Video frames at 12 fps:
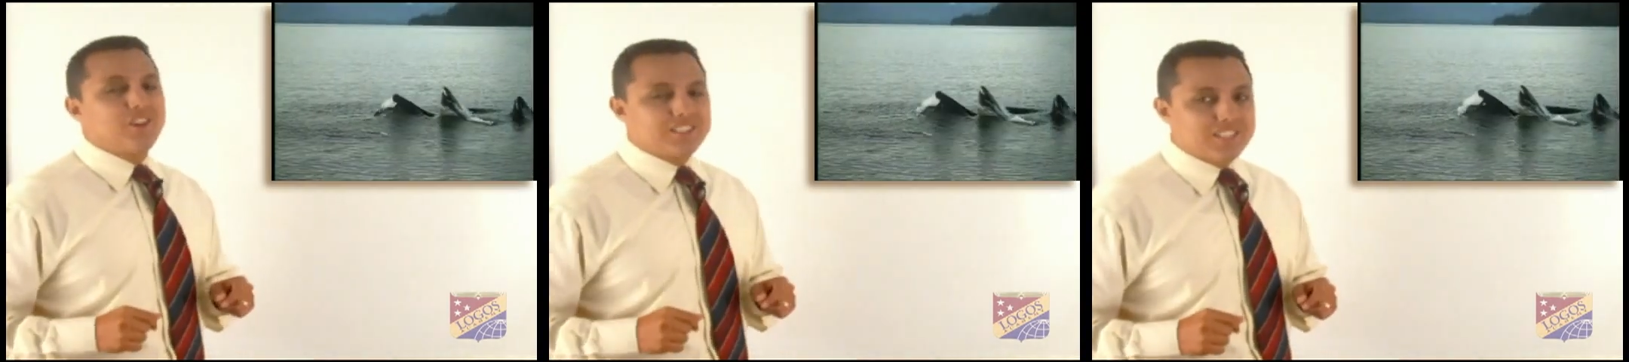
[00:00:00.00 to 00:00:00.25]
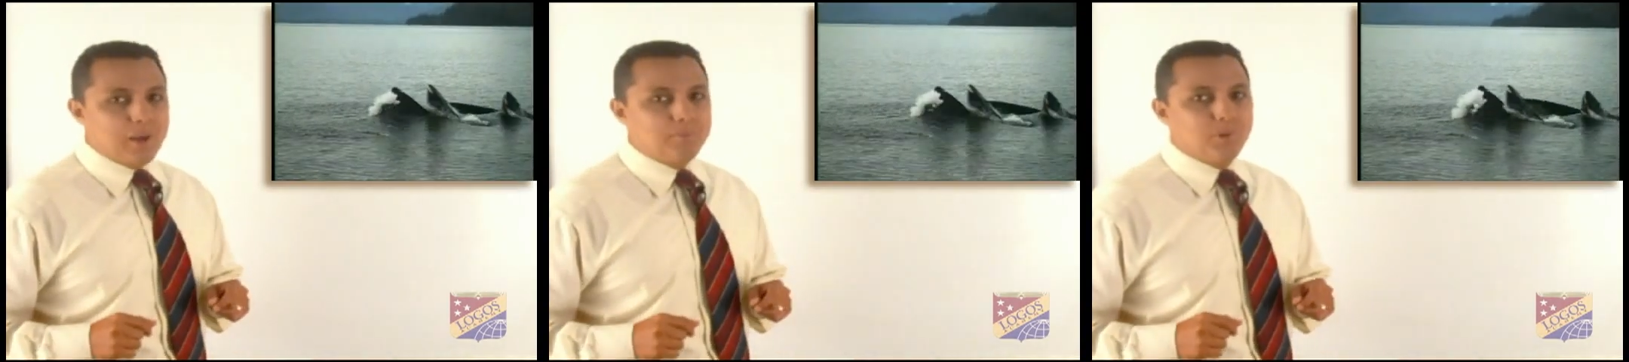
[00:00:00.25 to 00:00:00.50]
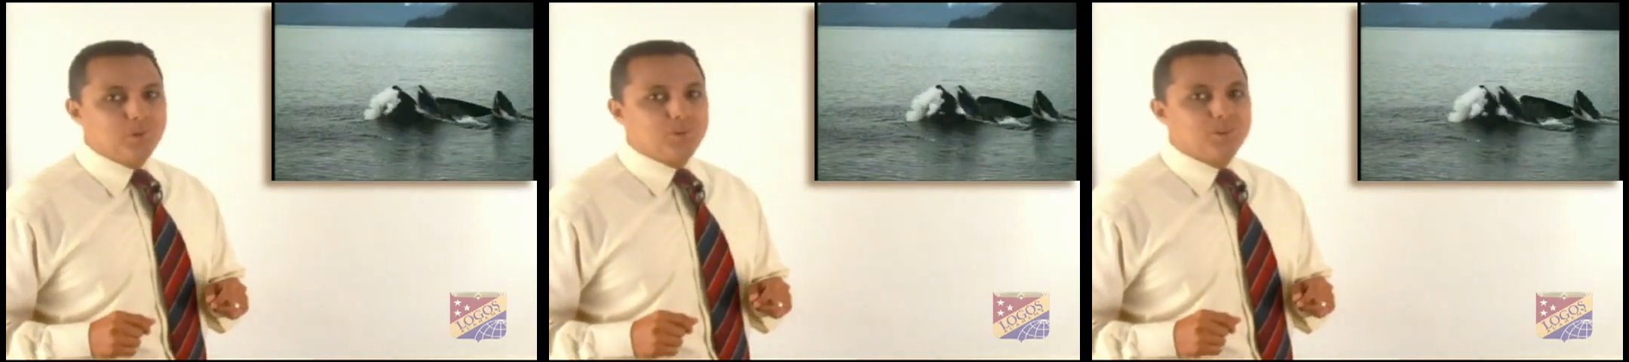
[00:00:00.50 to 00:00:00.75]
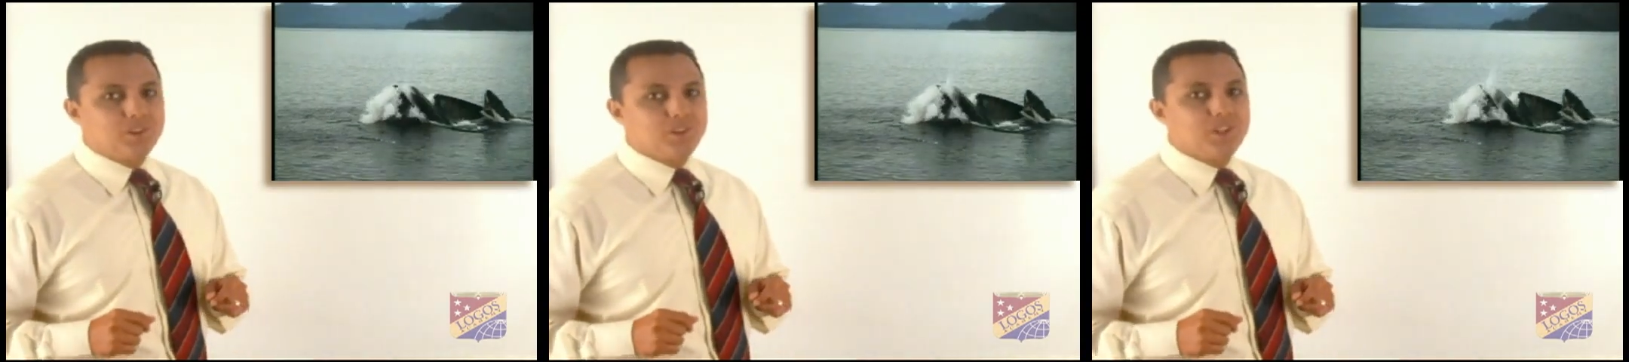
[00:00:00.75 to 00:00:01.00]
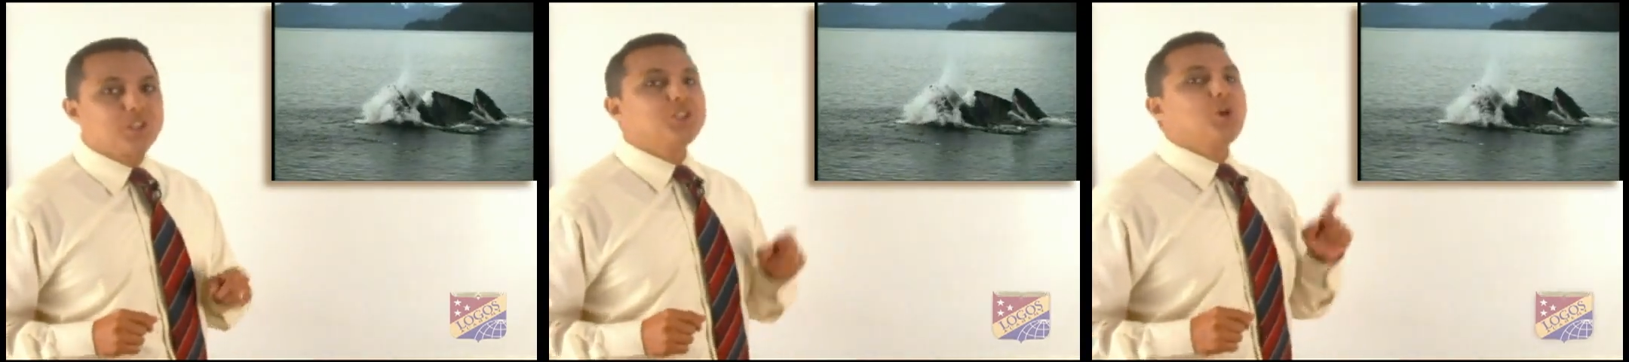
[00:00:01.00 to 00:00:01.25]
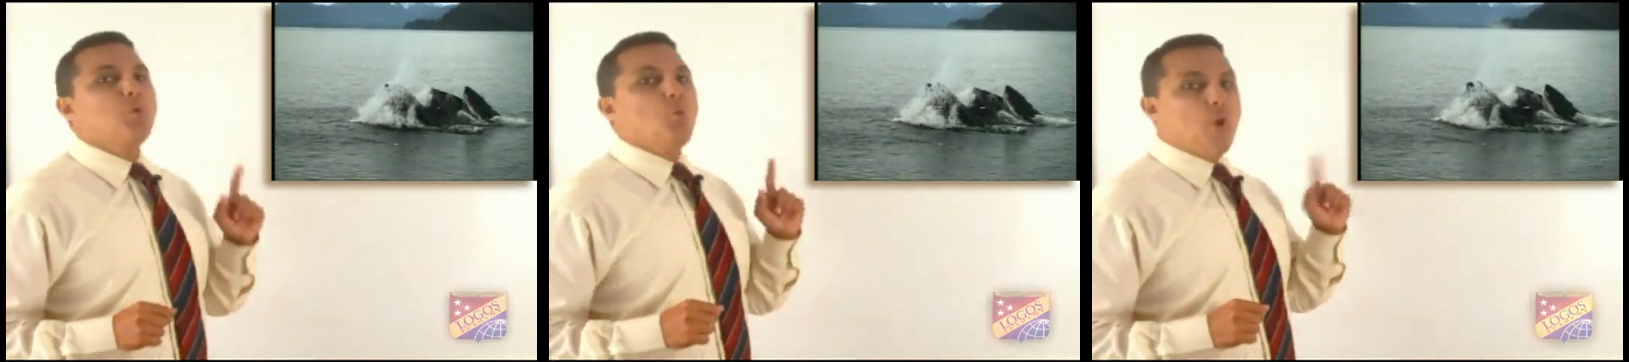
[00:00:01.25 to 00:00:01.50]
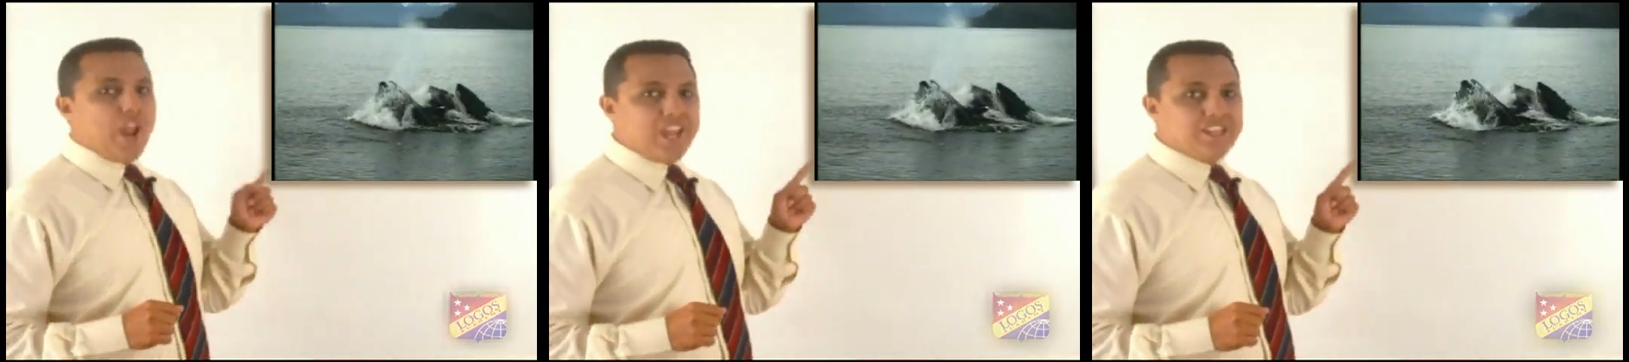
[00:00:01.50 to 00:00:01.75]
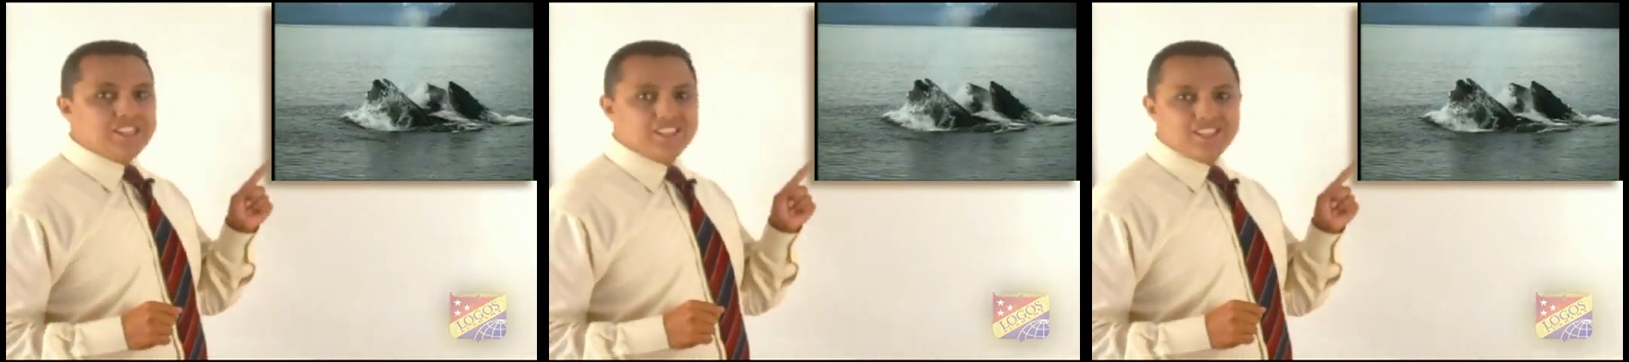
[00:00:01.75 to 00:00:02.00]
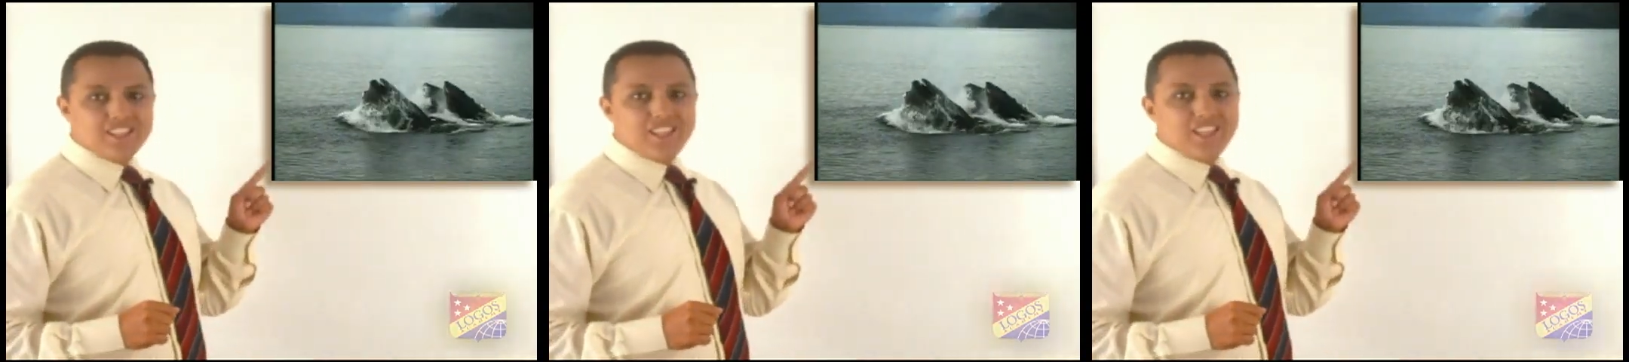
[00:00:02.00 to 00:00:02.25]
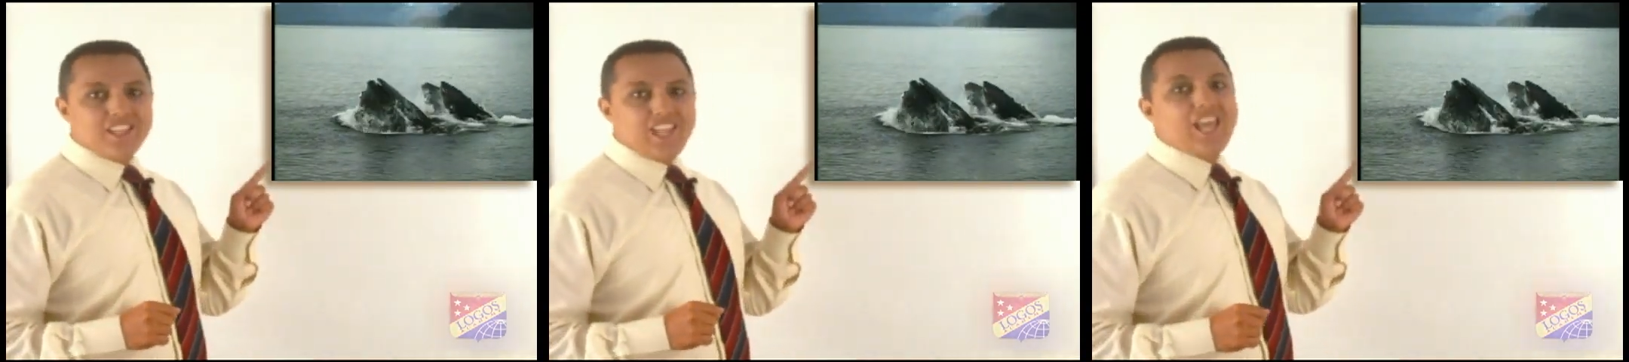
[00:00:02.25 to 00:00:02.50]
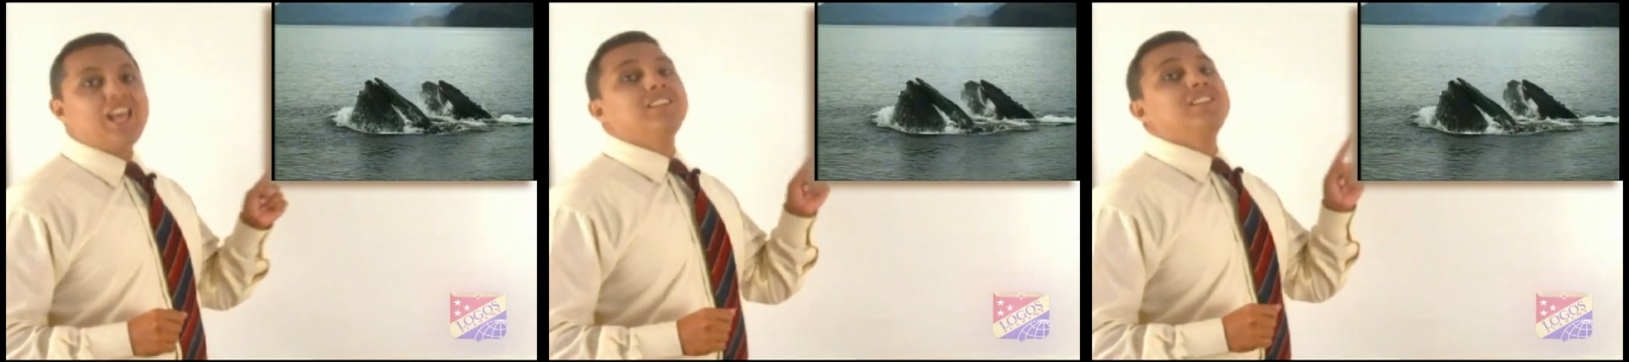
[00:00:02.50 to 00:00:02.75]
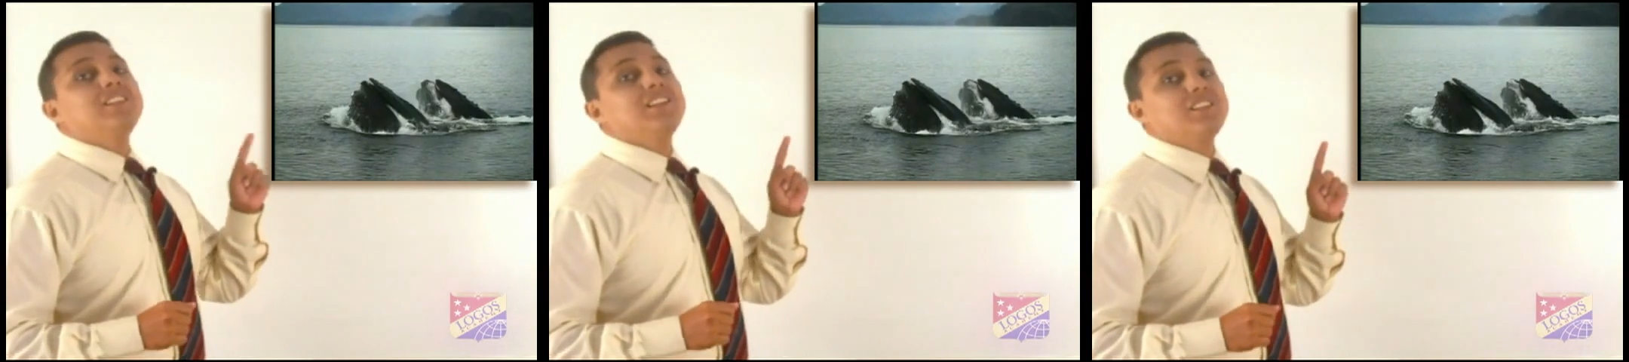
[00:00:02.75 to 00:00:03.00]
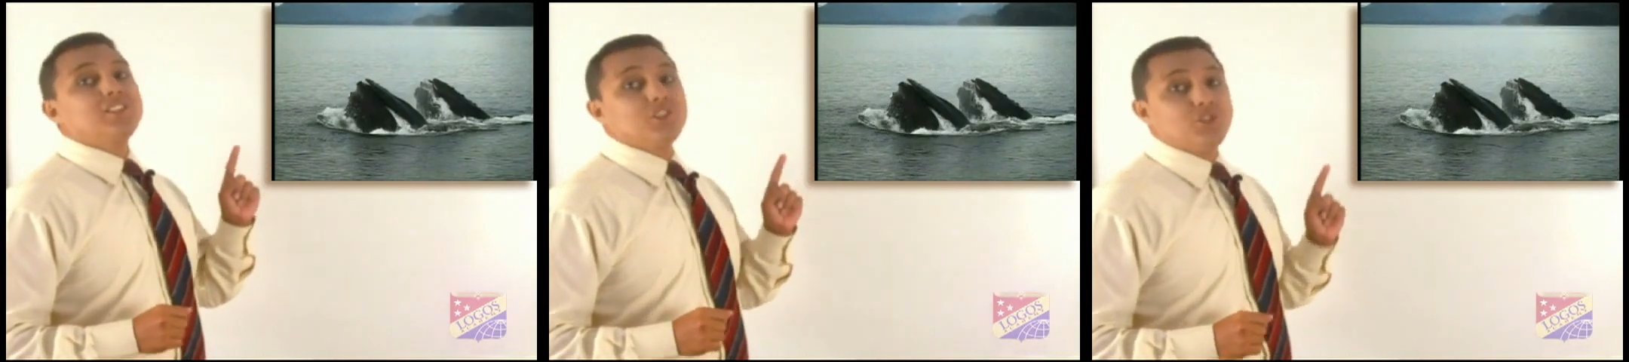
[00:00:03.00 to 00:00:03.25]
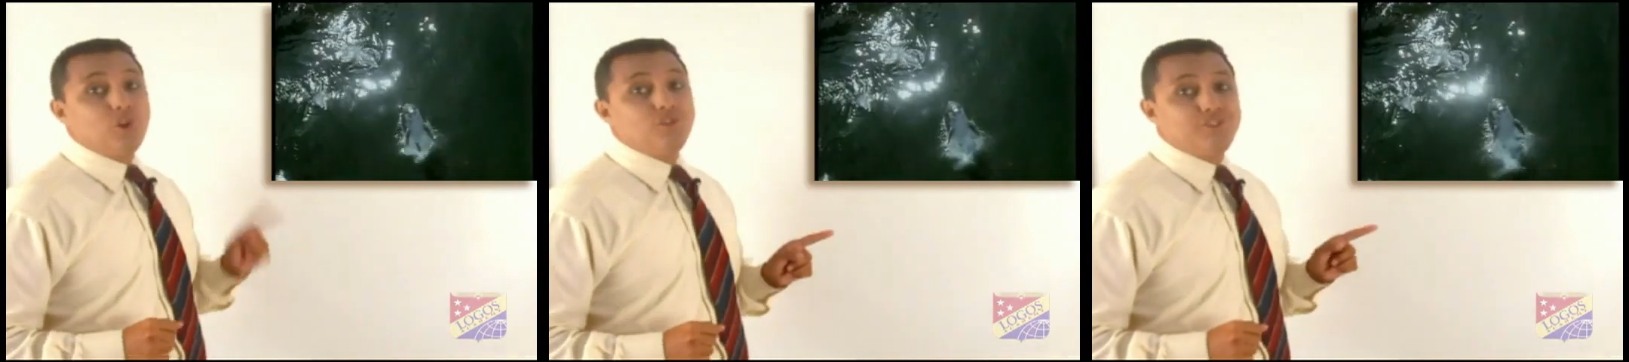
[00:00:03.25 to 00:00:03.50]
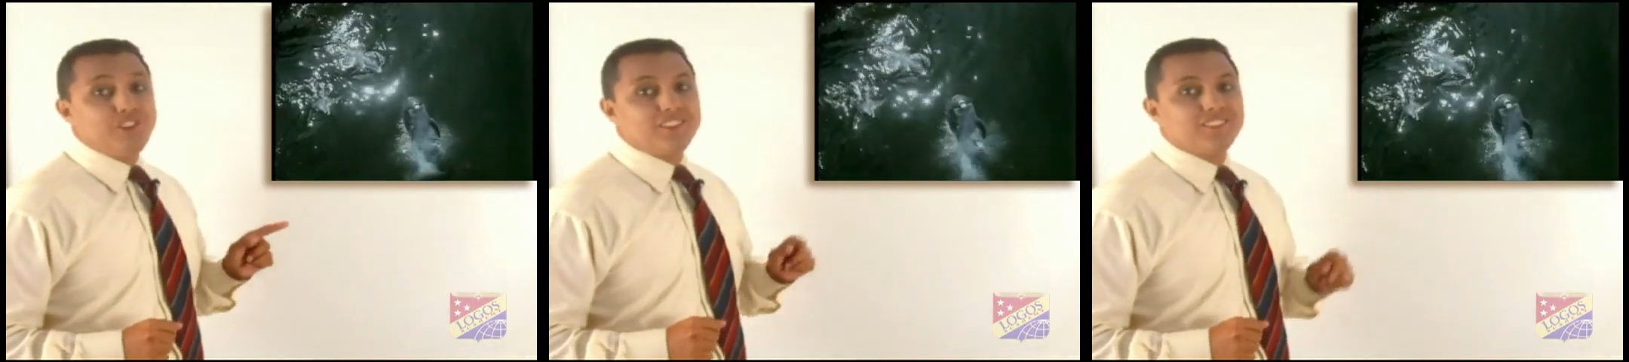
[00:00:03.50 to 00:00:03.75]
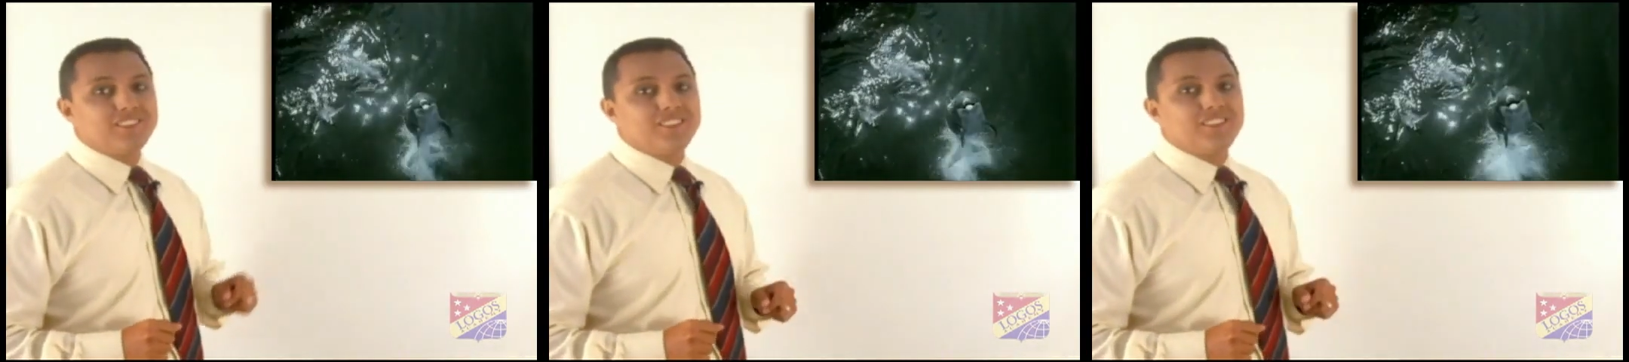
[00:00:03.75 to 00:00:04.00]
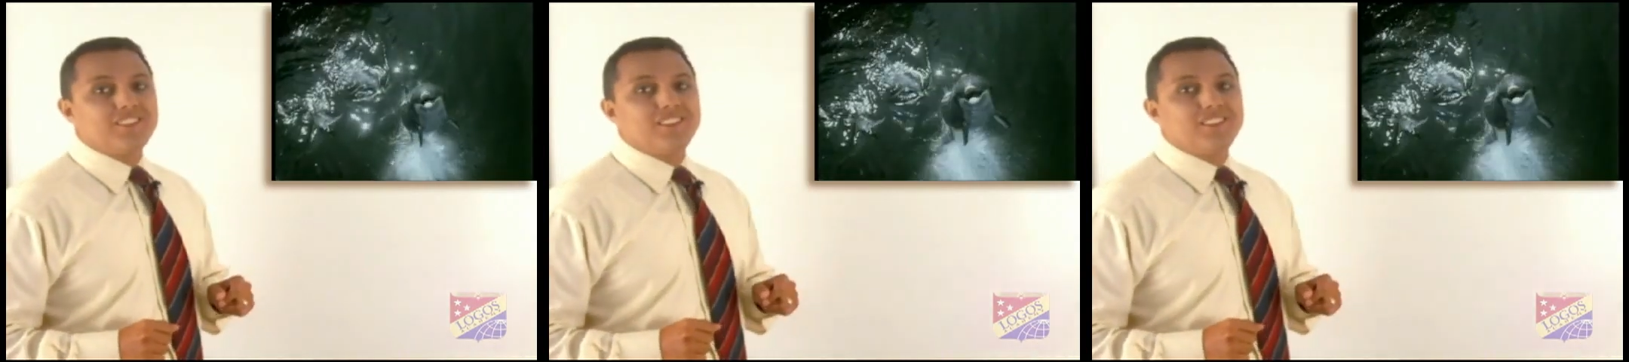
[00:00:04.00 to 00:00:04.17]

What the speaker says: For example, the whale and the dolphin.